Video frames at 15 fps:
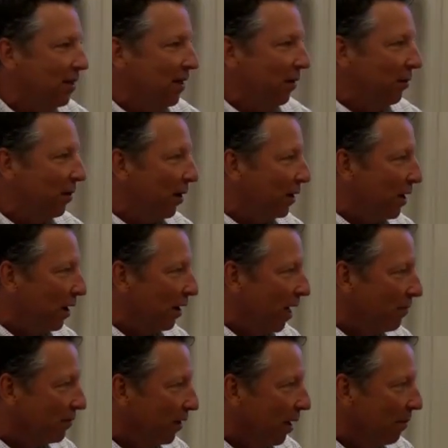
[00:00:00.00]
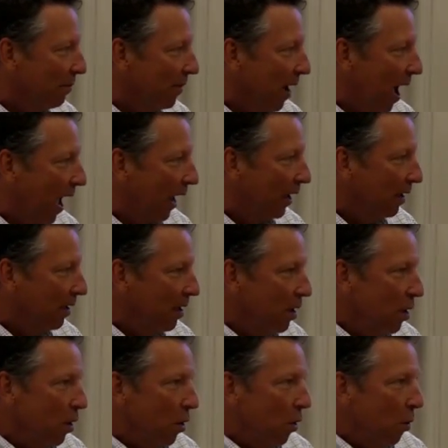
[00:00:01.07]
that were in our Young Life Club eye,
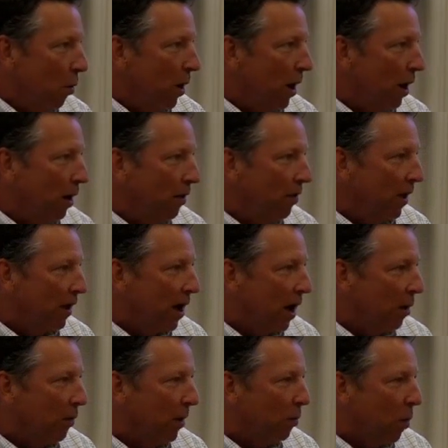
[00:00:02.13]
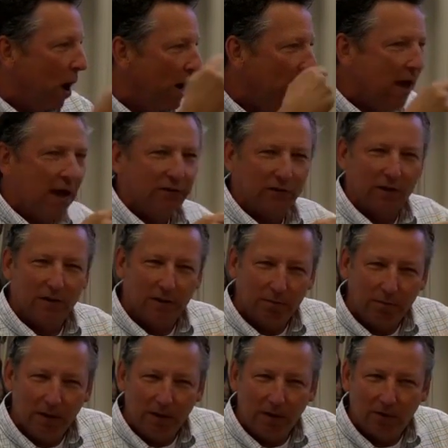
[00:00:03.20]
where they kind of went, Why are you asking
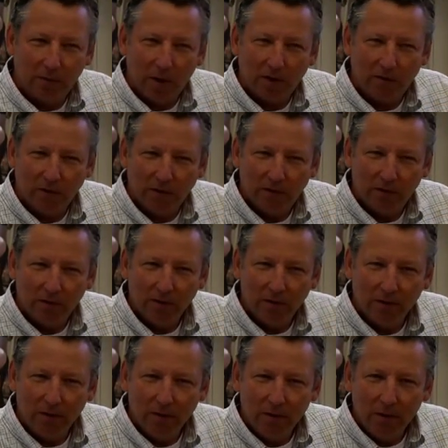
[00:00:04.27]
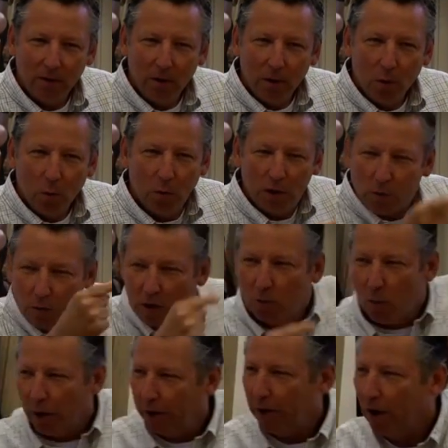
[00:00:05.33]
me these questions? What do you really
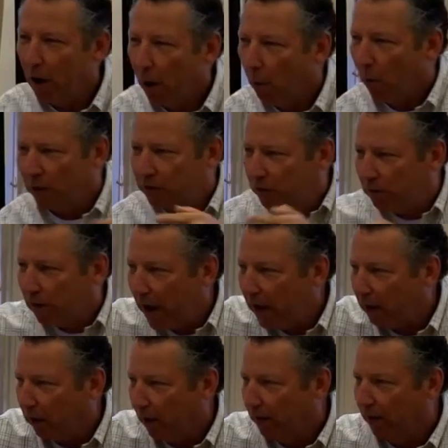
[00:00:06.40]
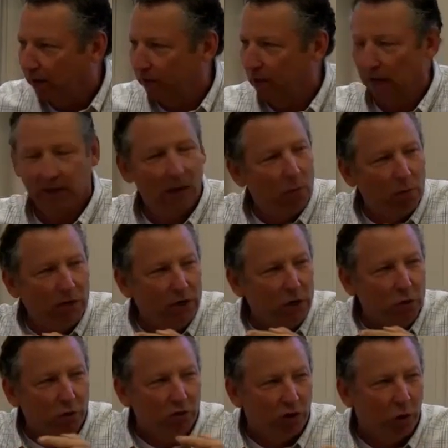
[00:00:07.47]
want to know? What's your angle on this thing? They wouldn't
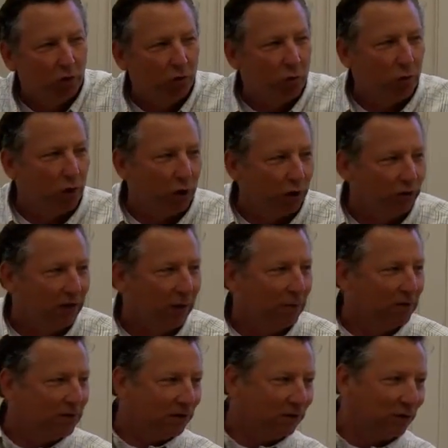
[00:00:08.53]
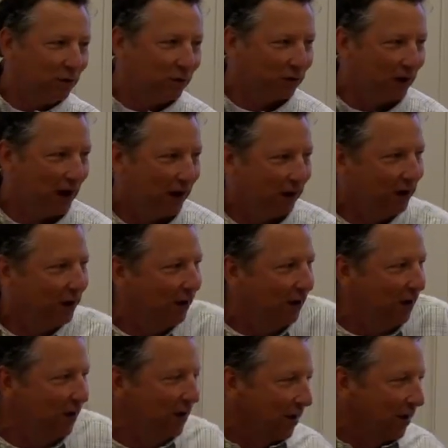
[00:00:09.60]
use those words, they would just use kind of. De-
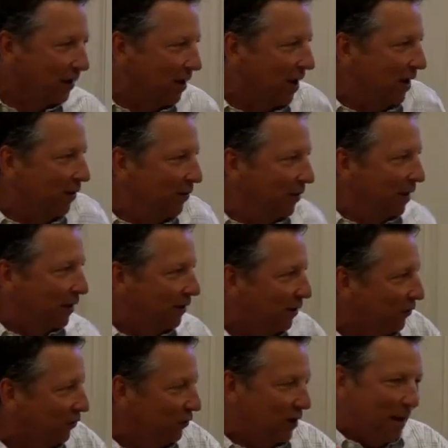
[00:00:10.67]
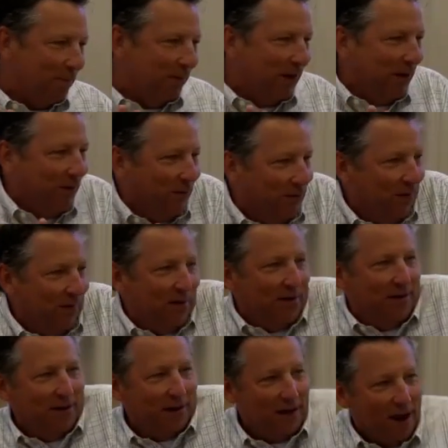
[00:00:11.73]
kind of the deceptive
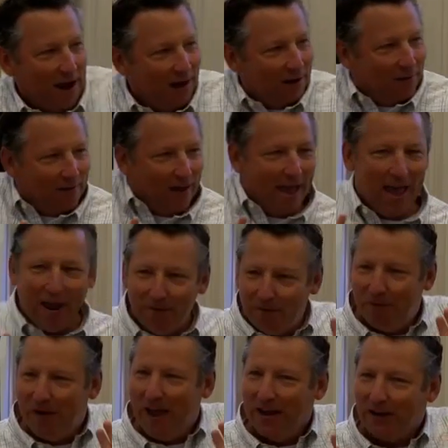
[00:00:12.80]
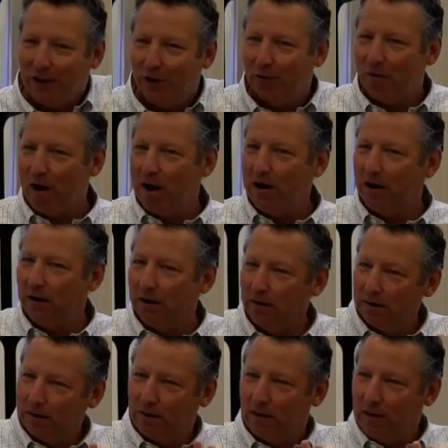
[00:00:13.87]
kind of a head fake to try to
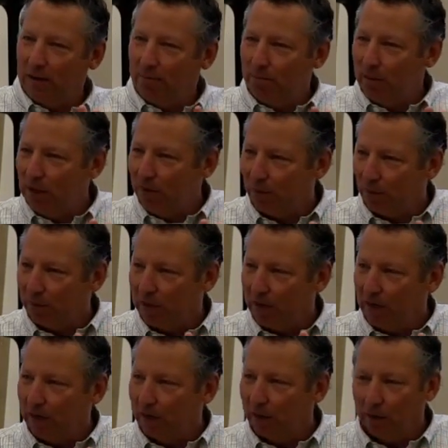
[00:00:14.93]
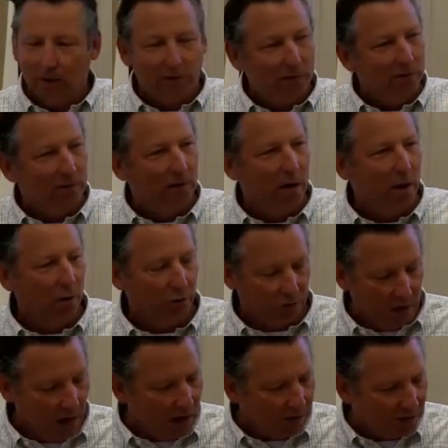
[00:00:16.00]
keep me from getting a little too close.
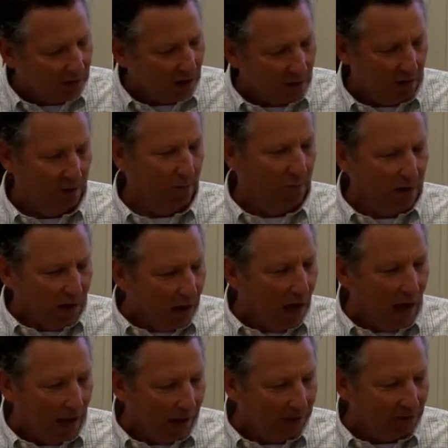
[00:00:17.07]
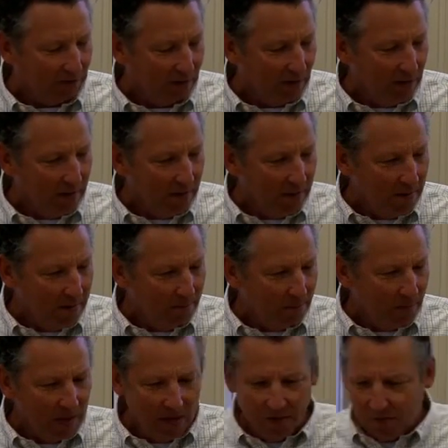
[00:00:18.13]
And I started to realize
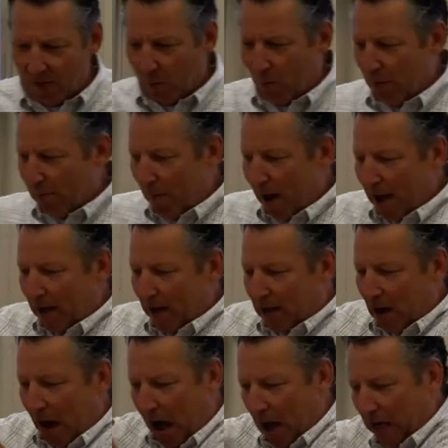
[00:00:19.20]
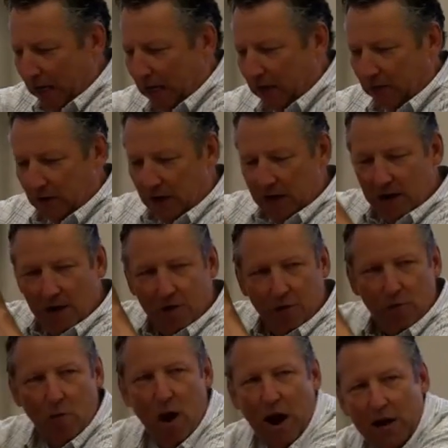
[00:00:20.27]
that what my colleagues and other
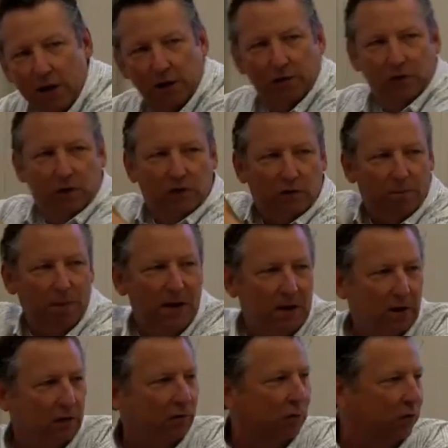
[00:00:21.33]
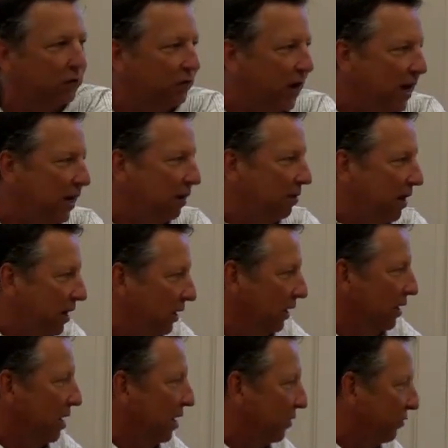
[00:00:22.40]
writers and speakers were saying around the
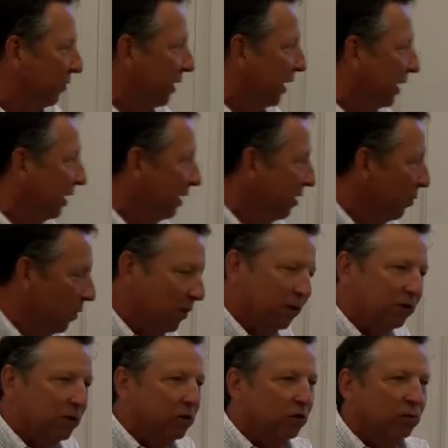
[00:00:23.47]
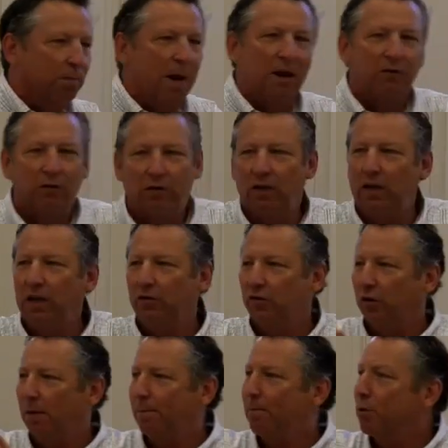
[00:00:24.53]
country, whether it's these specialties
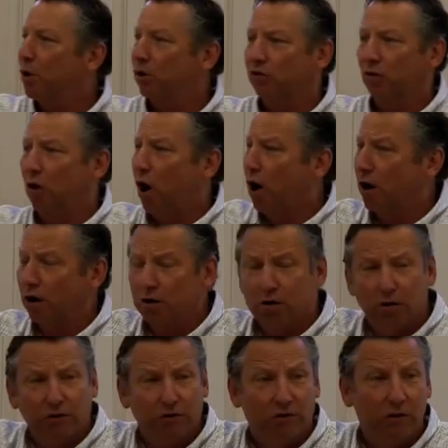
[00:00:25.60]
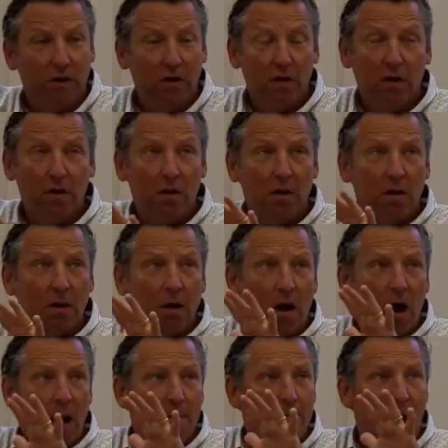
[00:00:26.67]
or in books or articles,
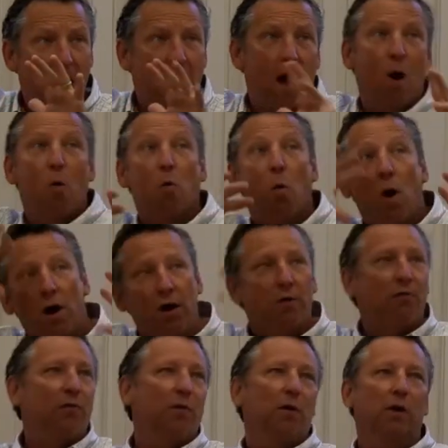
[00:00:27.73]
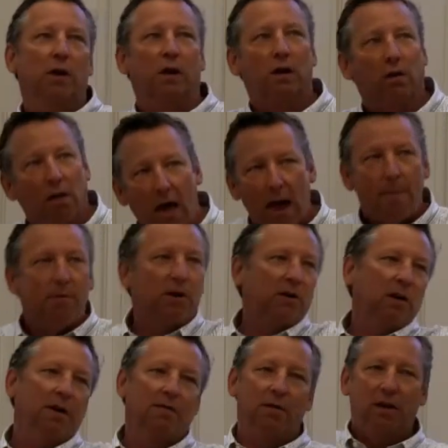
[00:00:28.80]
about how wonderful and
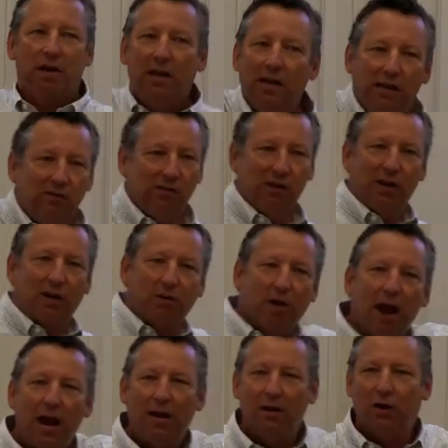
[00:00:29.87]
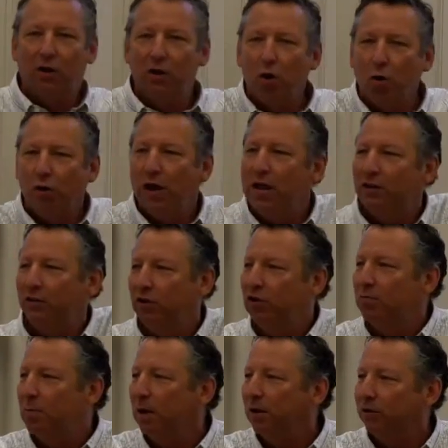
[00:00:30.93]
collaborative and easy and great and the good old days of
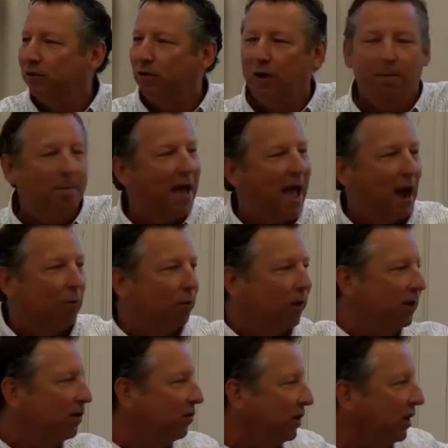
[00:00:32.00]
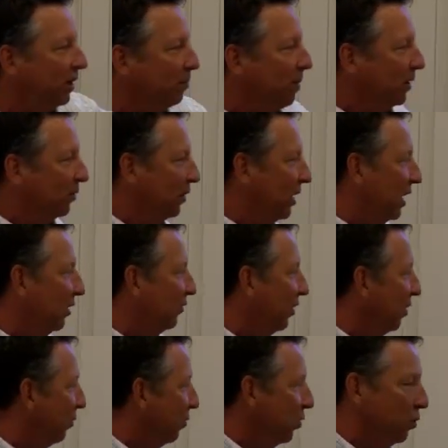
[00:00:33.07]
youth ministry are back where you just get a bunch of kids in
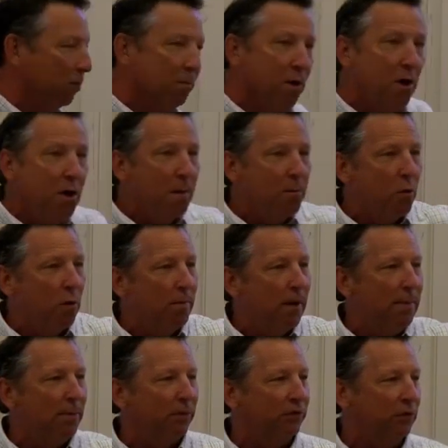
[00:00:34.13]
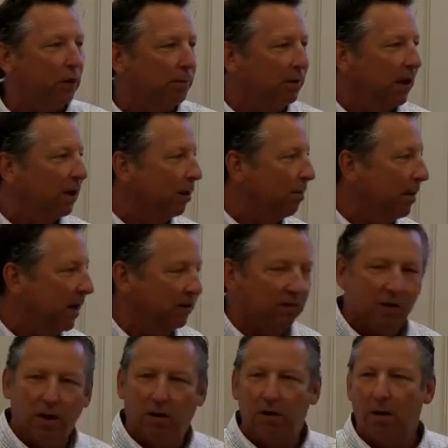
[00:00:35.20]
the room, pour maple syrup down their pants,
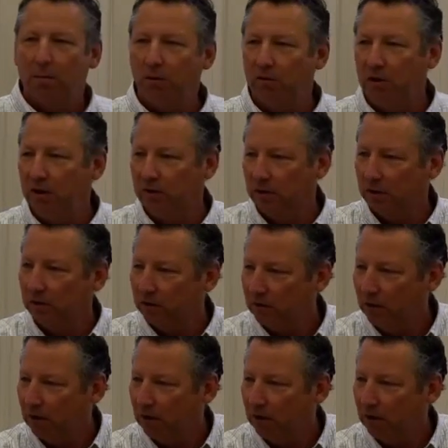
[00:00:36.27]
and they'll come to Jesus